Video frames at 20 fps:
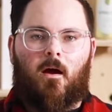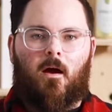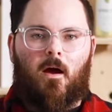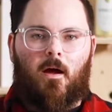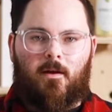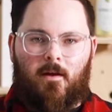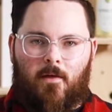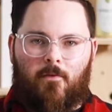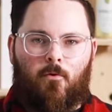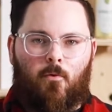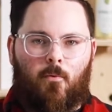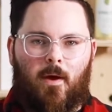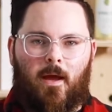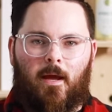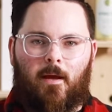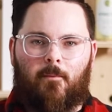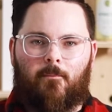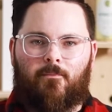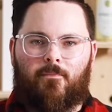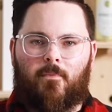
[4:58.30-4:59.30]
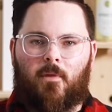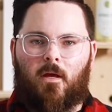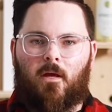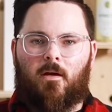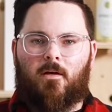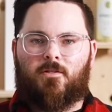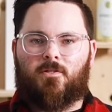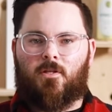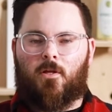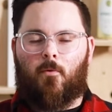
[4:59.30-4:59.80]
Another way.
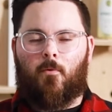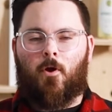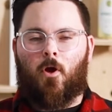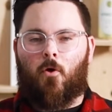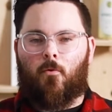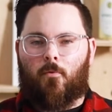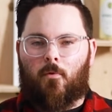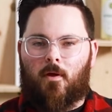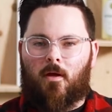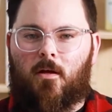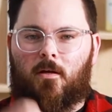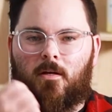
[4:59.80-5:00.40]
So there we go.